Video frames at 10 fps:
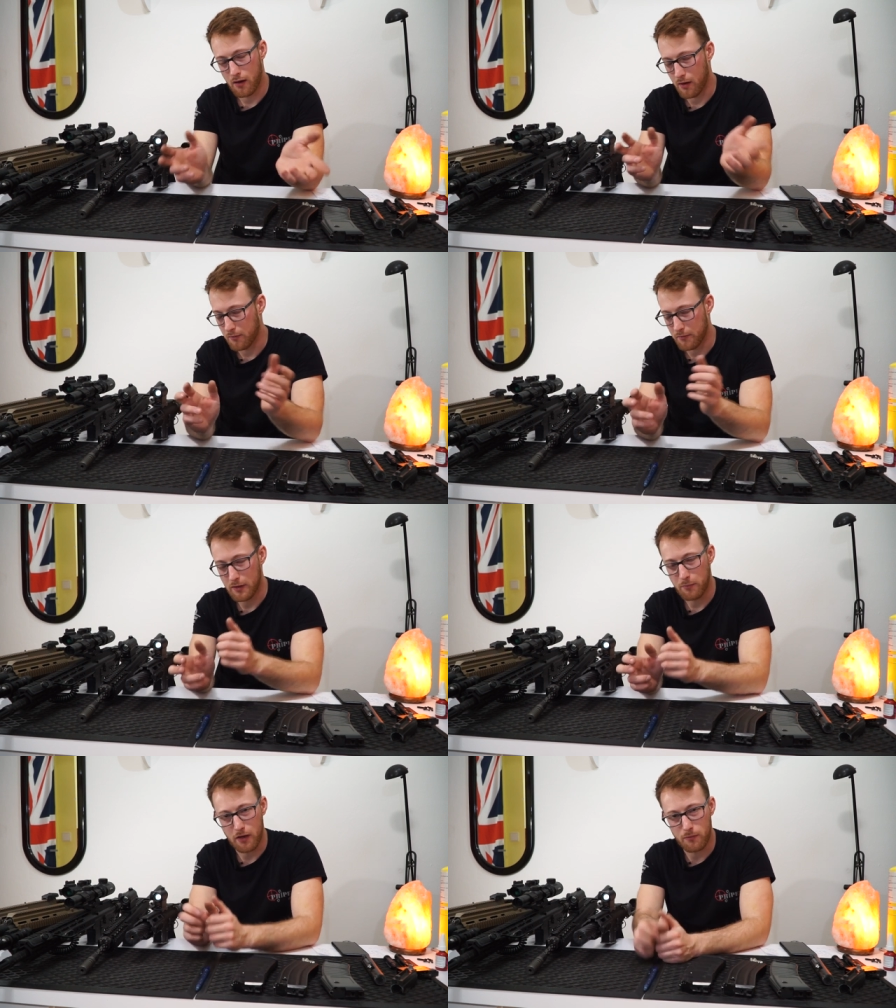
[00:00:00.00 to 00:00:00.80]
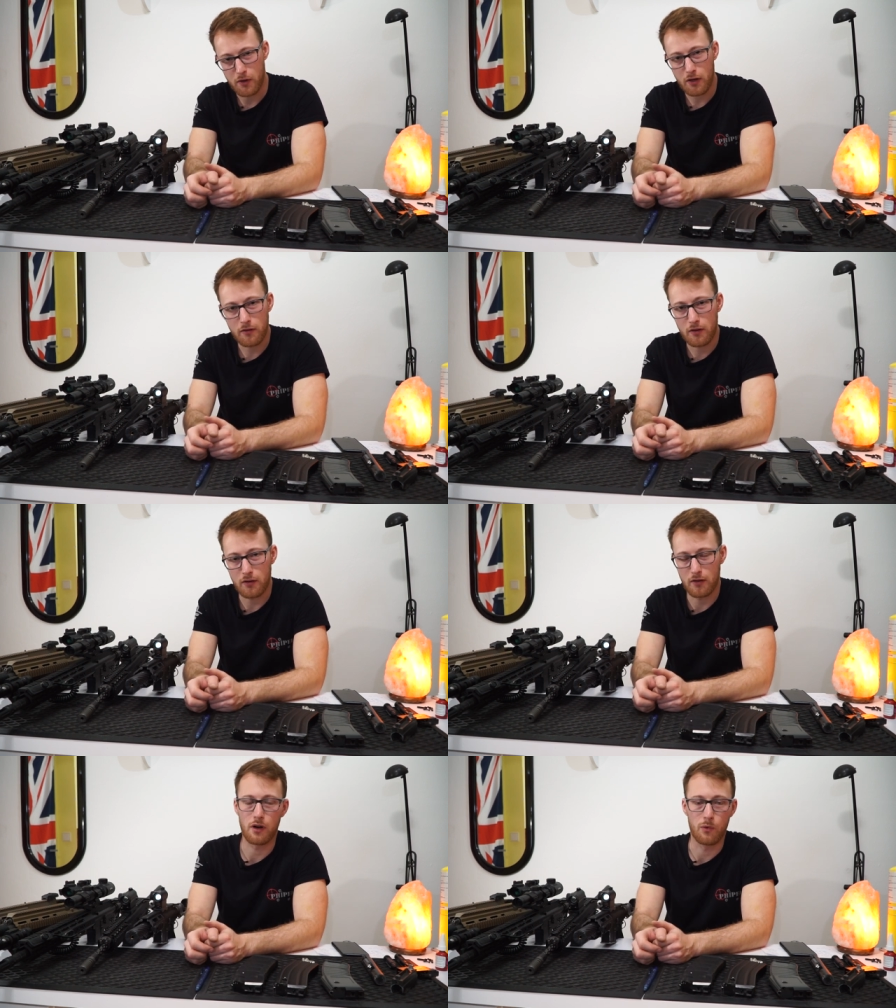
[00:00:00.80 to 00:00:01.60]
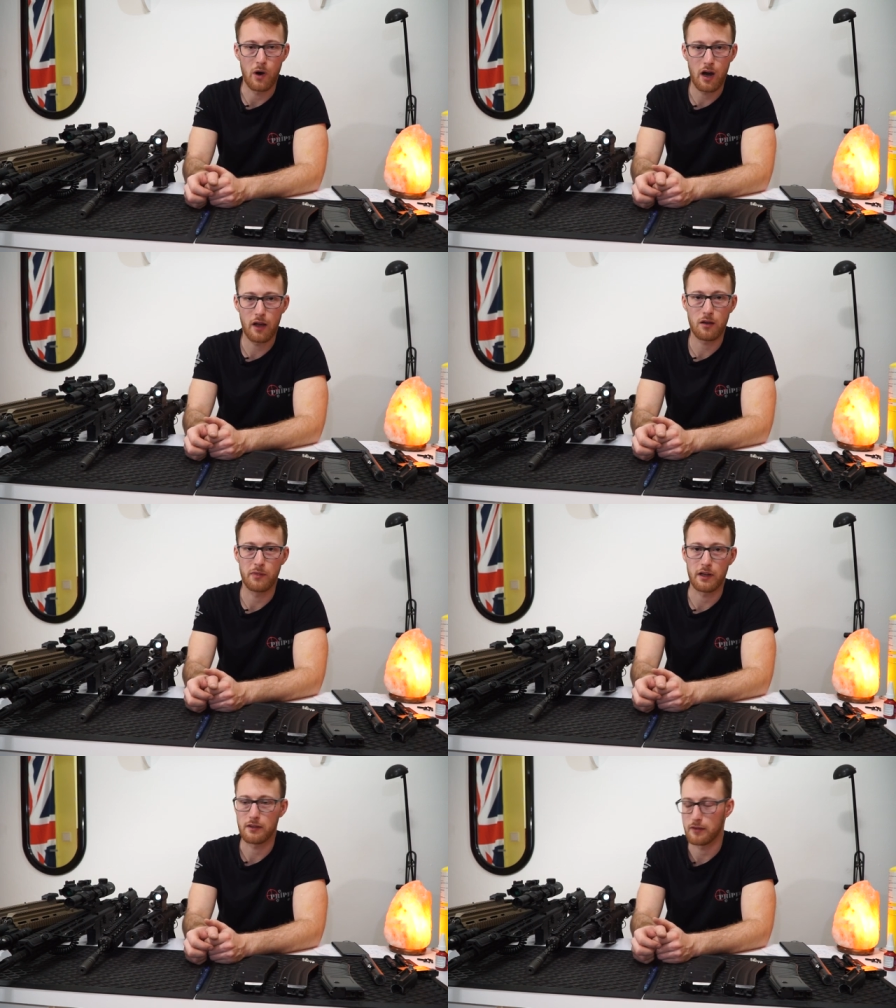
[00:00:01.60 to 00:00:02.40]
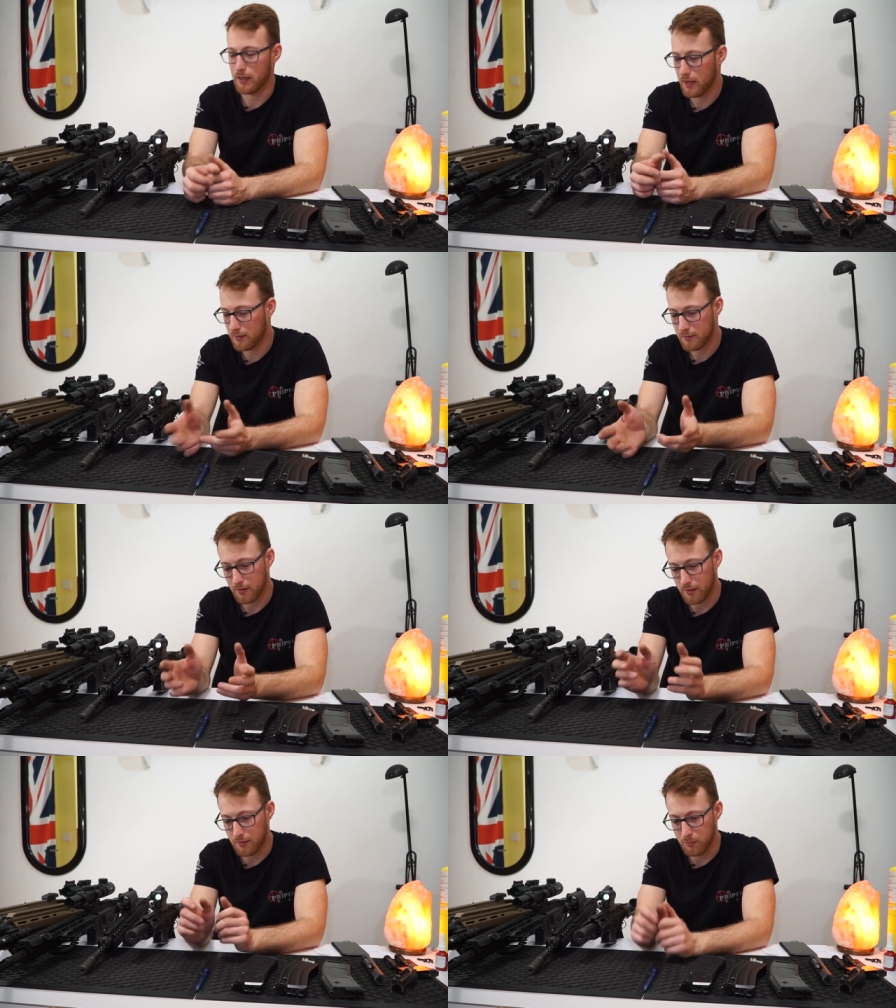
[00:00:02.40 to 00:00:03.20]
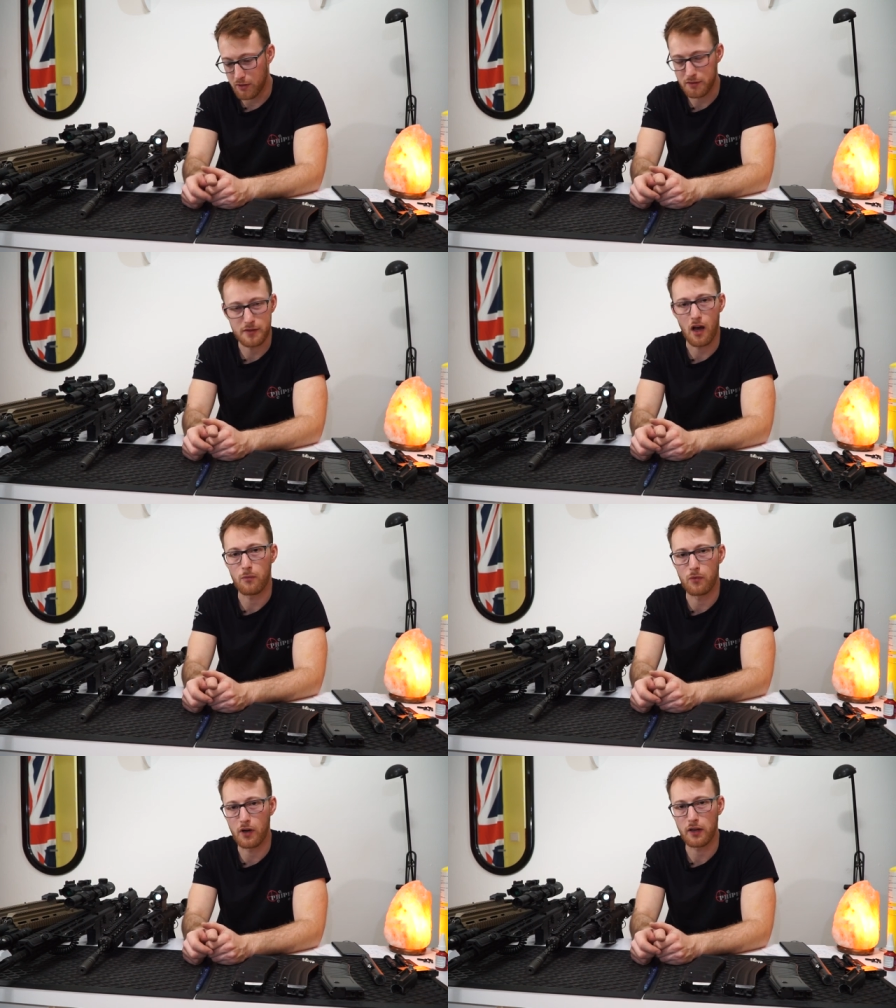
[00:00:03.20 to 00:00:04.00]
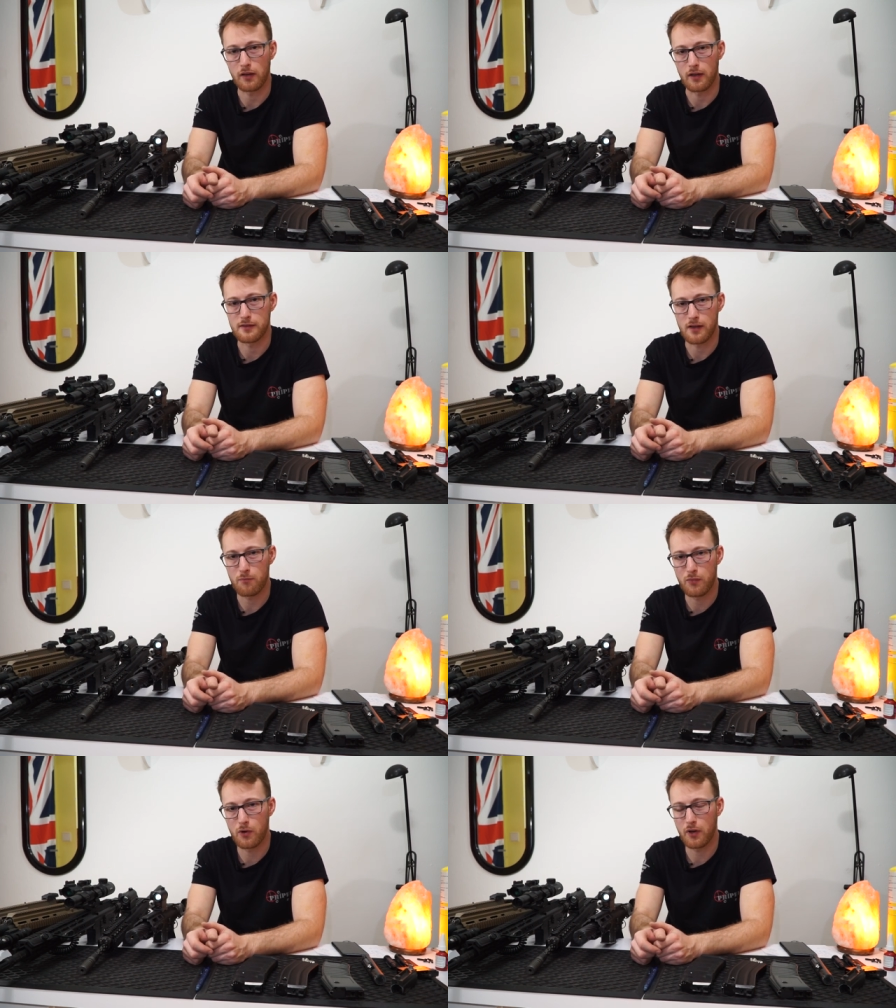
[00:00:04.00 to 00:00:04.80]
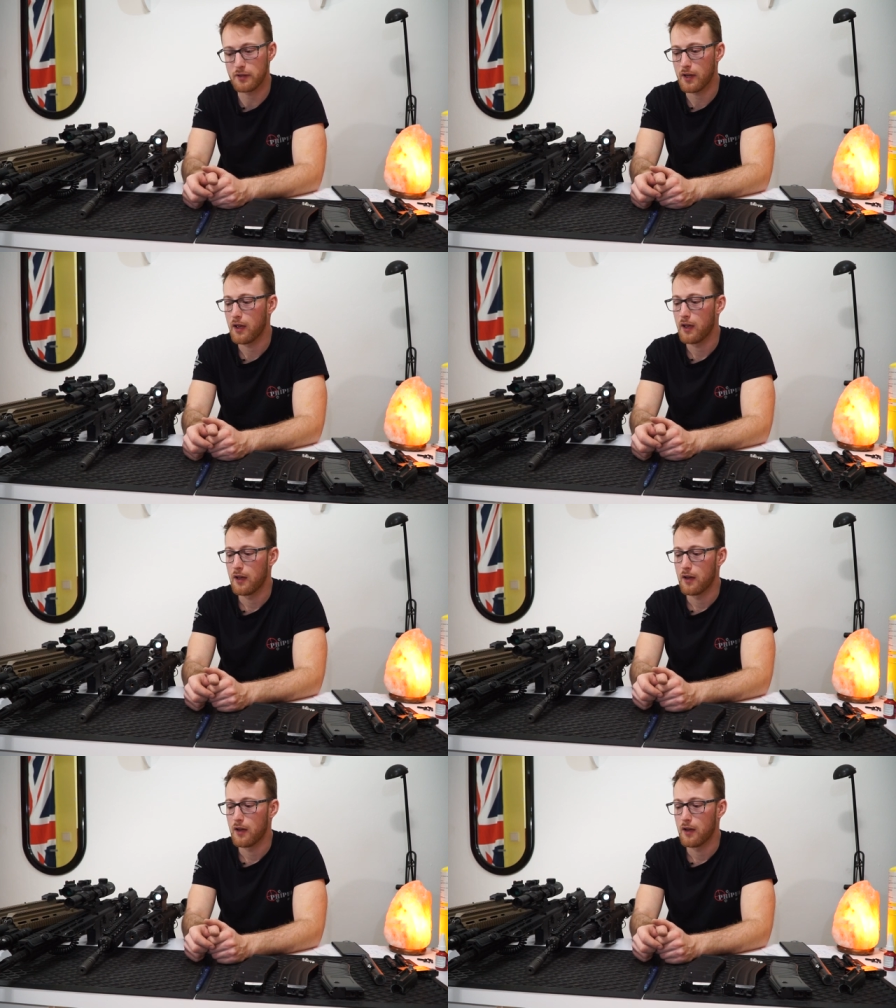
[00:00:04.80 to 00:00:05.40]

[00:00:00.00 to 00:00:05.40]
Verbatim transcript: It might work for a while, but again, it will stop working at some point.